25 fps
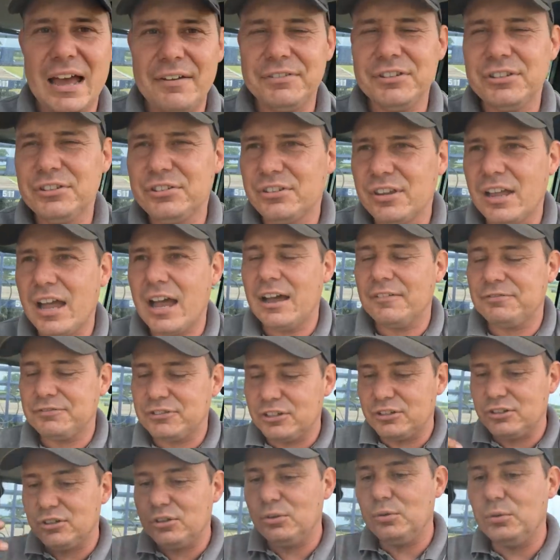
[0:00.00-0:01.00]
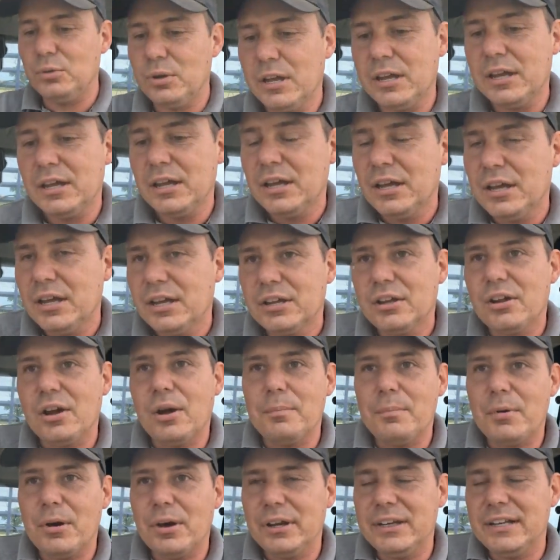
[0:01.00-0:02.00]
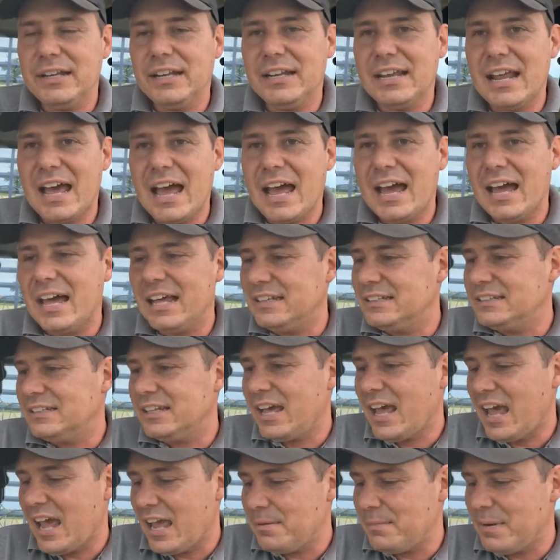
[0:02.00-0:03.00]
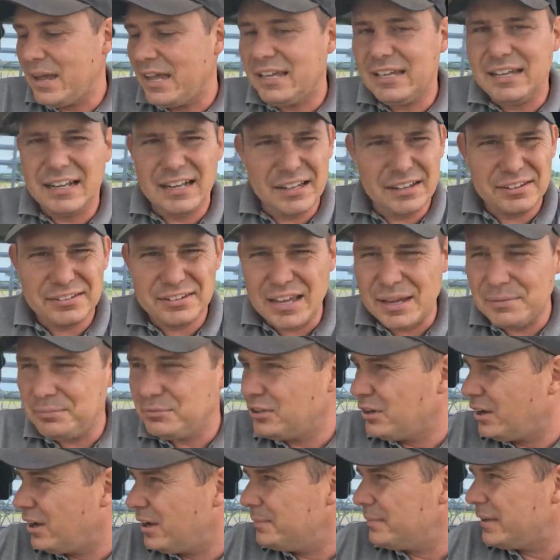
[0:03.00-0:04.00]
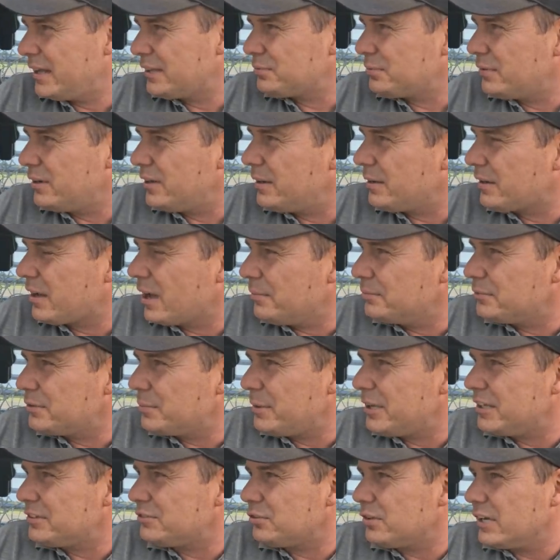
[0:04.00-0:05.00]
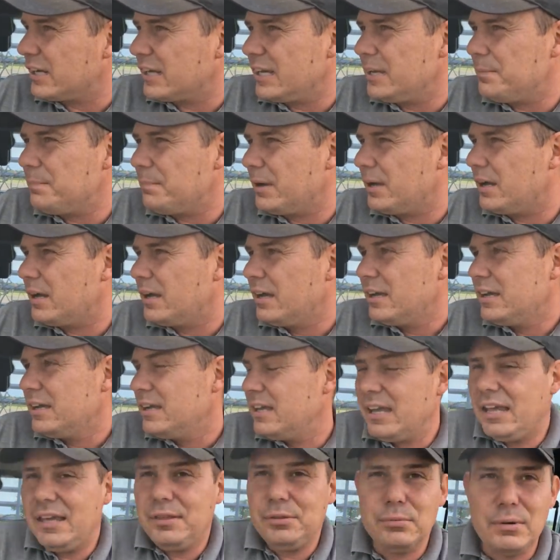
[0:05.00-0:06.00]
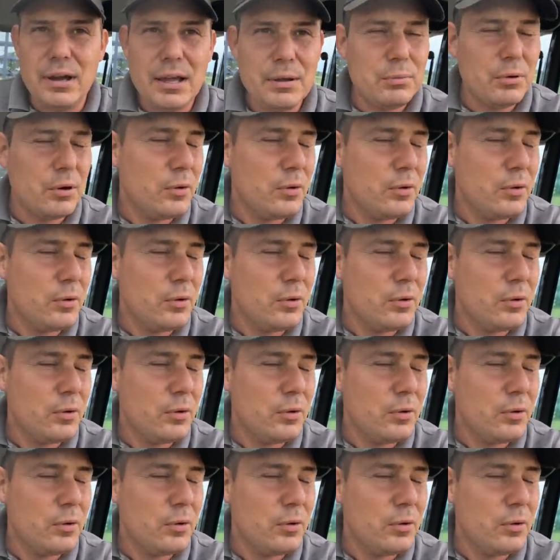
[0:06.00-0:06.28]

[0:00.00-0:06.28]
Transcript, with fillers: having staff to do combining and haymaking at the same time. That's where it comes a bit tricky, but either way,